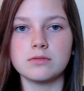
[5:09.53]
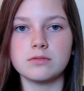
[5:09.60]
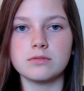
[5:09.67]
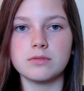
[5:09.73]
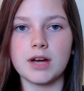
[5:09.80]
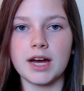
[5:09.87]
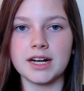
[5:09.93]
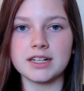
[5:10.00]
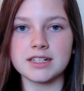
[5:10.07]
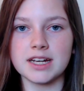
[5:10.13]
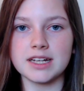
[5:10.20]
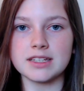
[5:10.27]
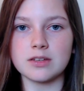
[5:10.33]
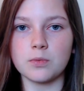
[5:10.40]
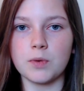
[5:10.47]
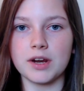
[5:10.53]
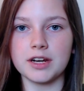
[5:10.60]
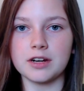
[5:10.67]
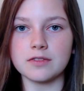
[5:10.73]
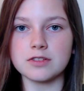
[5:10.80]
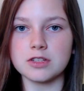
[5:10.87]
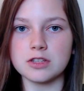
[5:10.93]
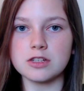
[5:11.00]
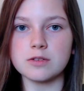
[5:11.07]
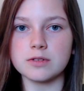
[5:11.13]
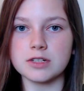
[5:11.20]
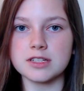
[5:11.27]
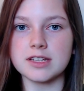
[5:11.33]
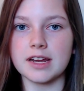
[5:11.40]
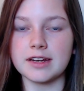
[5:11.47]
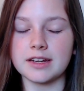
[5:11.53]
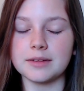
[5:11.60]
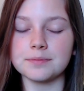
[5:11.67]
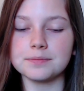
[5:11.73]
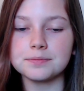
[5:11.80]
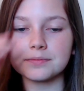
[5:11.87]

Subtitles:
annotate it well enough so that you understand it.